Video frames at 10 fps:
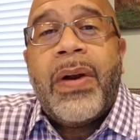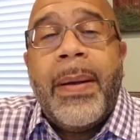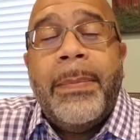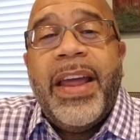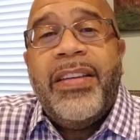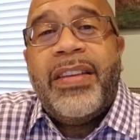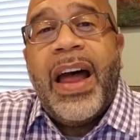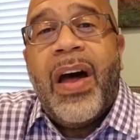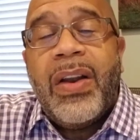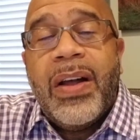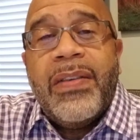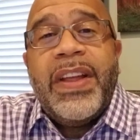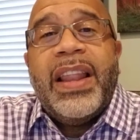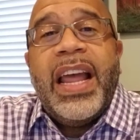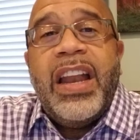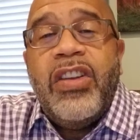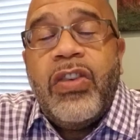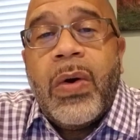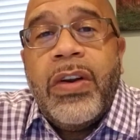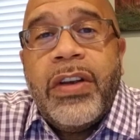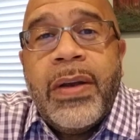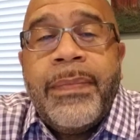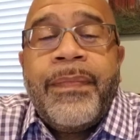I'm based out of Atlanta, Georgia.